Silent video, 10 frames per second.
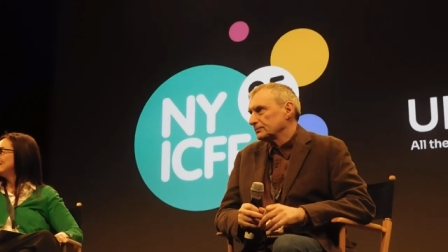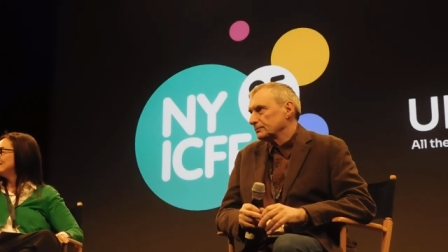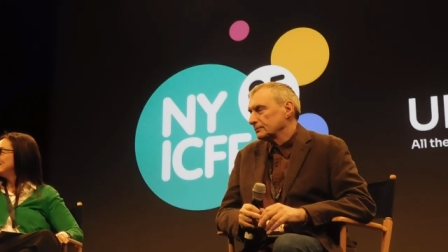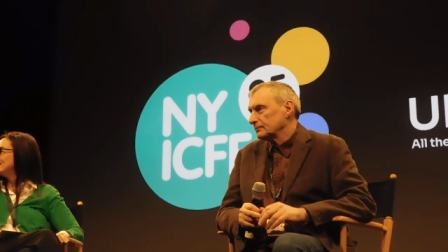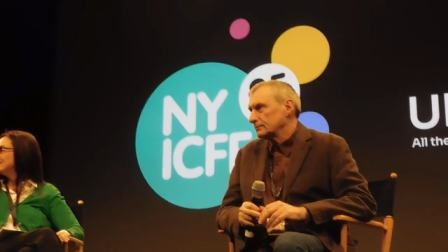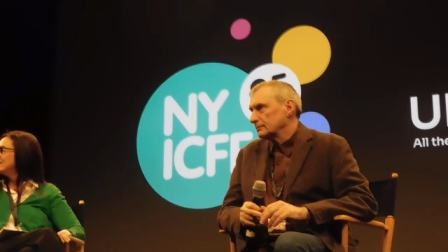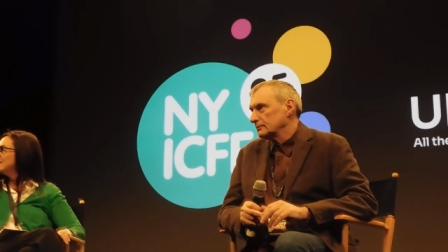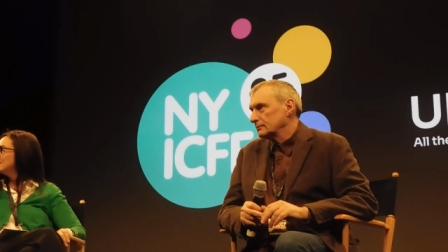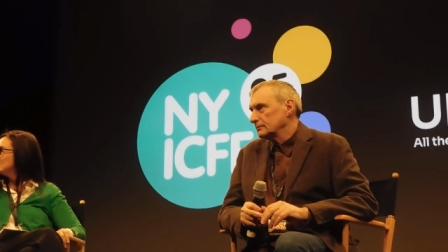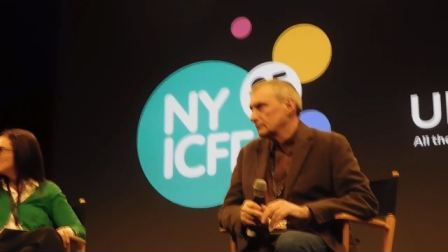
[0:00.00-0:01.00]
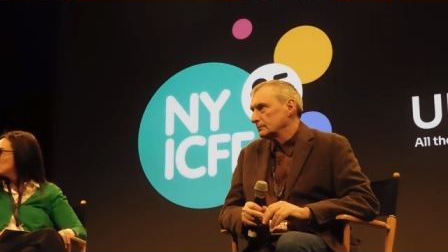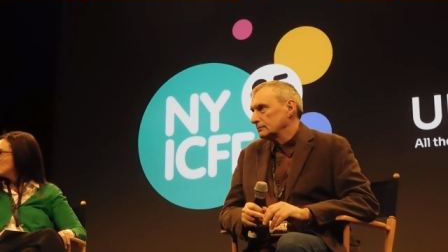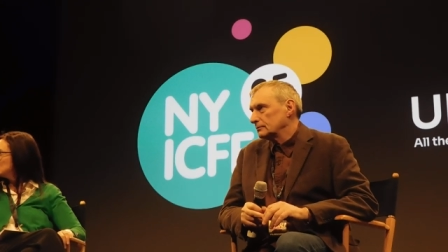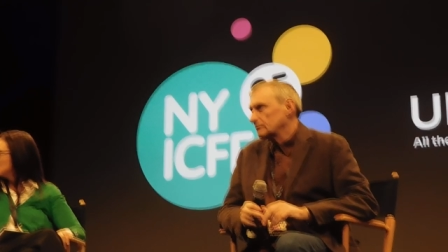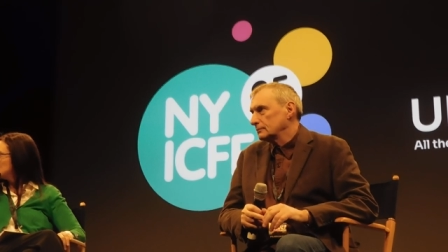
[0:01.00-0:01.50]
What inspired
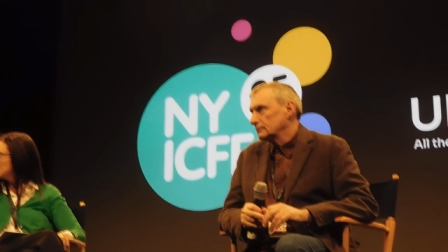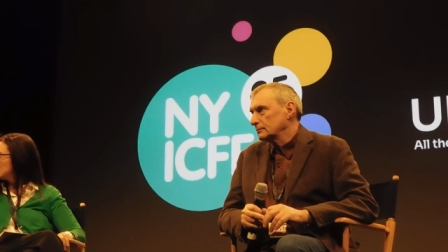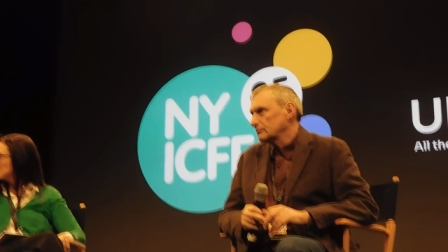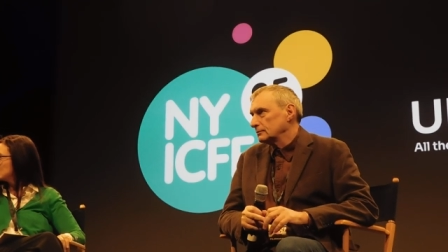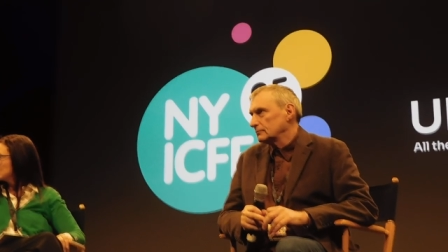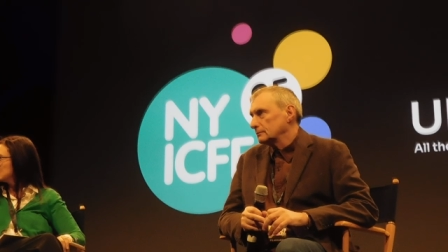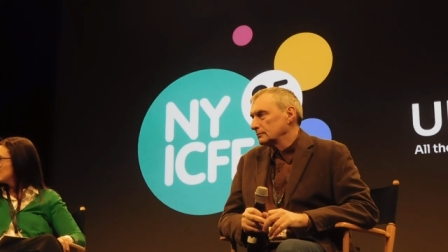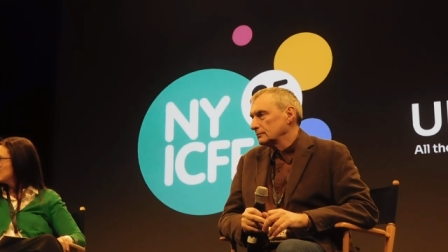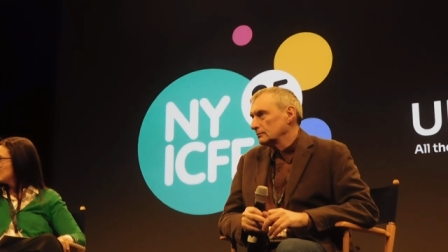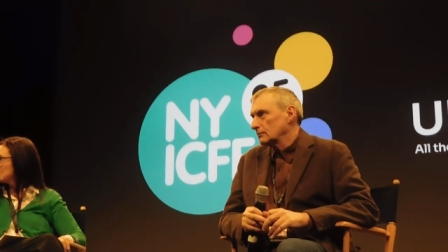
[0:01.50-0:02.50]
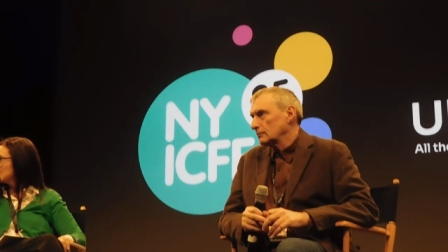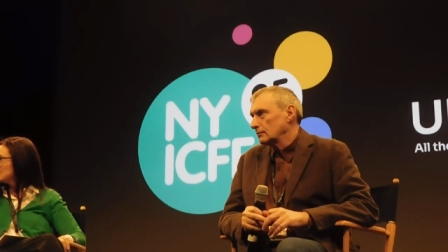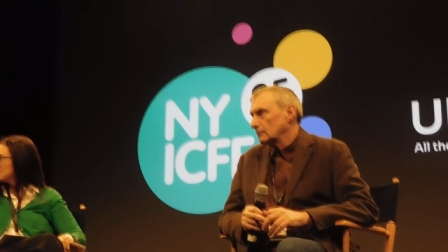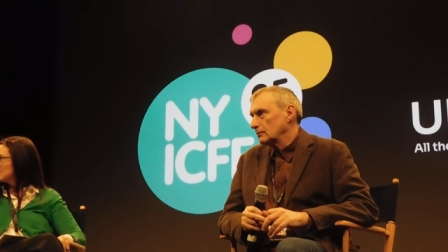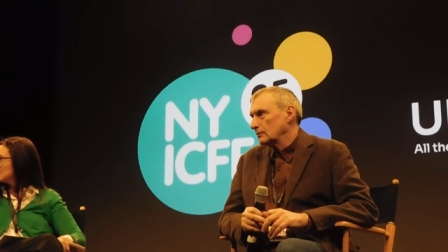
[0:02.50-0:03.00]
you to make
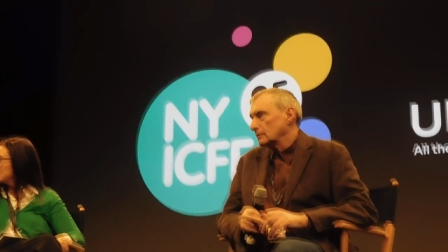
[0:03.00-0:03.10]
Ernest and